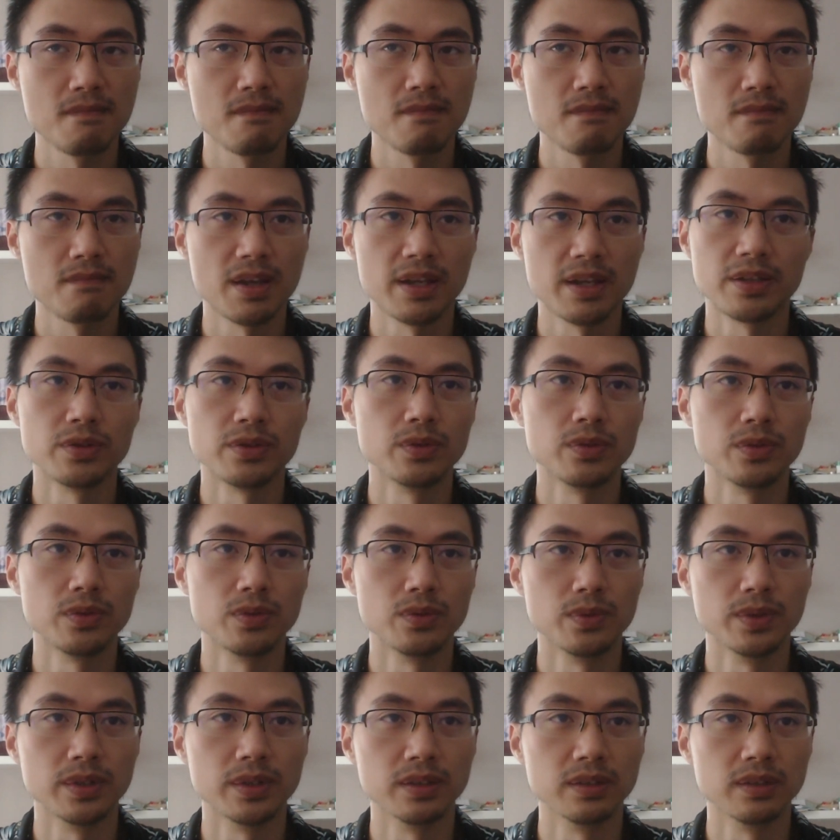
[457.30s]
And you
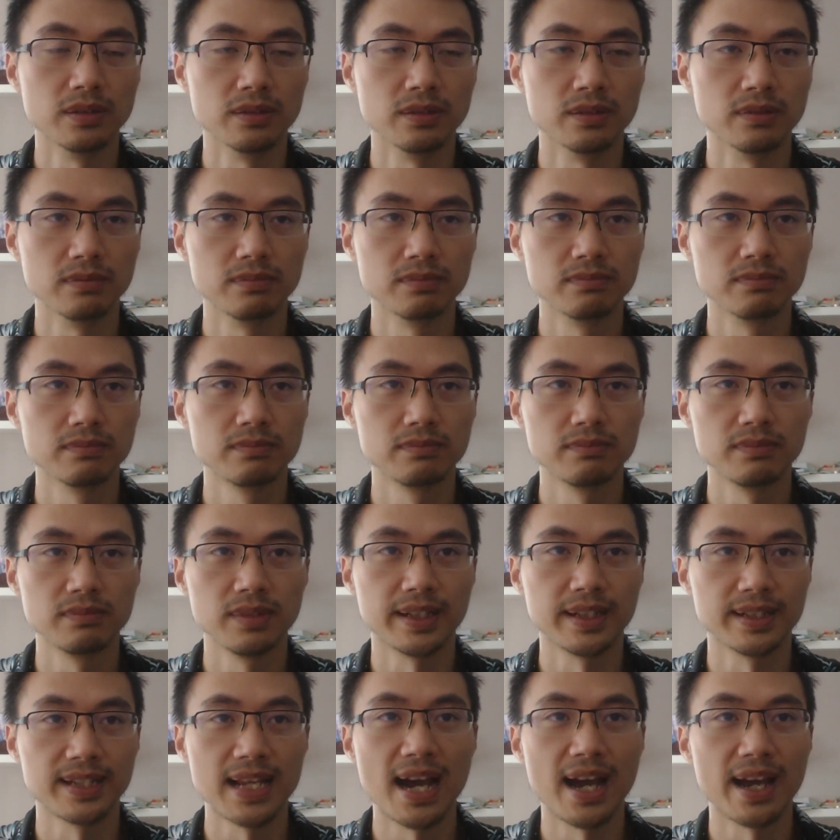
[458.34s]
will
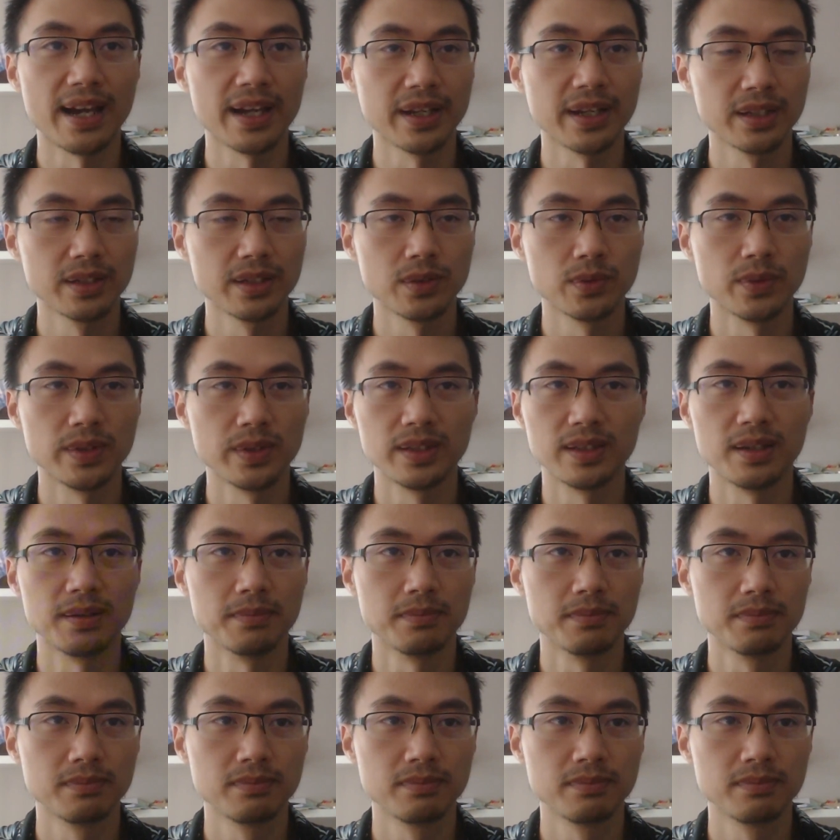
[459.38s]
like die with them,